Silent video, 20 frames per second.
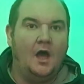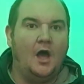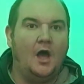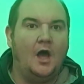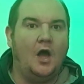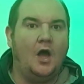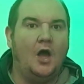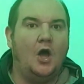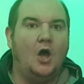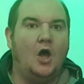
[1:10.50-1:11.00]

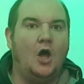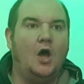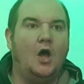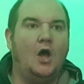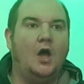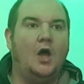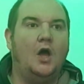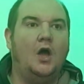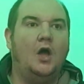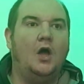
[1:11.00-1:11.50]

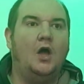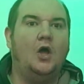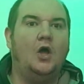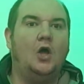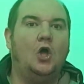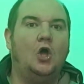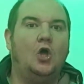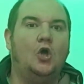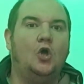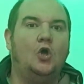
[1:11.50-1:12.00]

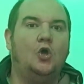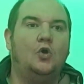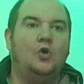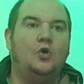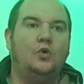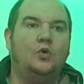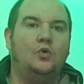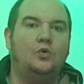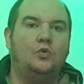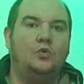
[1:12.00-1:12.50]

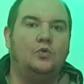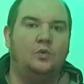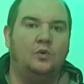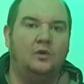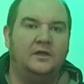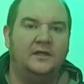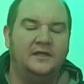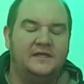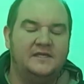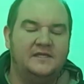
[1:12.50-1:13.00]
Oh,
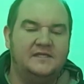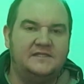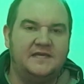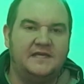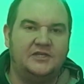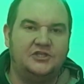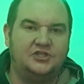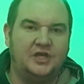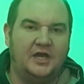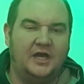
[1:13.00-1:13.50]

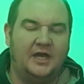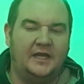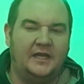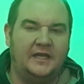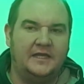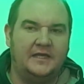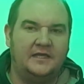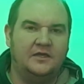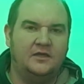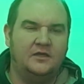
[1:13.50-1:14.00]
said
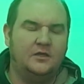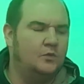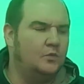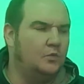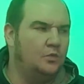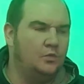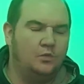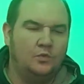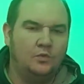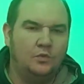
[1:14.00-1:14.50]
Charlie.
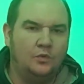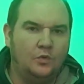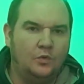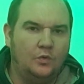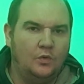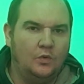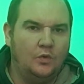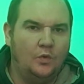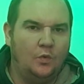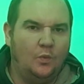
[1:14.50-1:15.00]

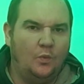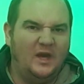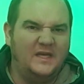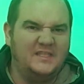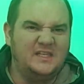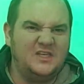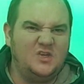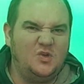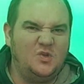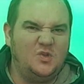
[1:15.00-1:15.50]
Why
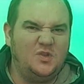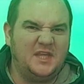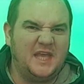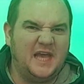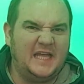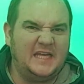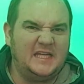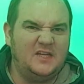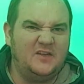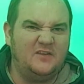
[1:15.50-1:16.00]
is it called the
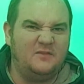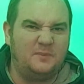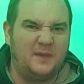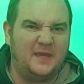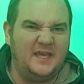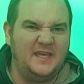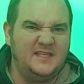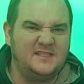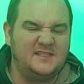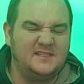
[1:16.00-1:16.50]
candle of
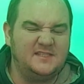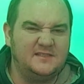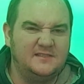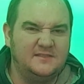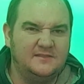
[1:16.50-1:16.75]
peace?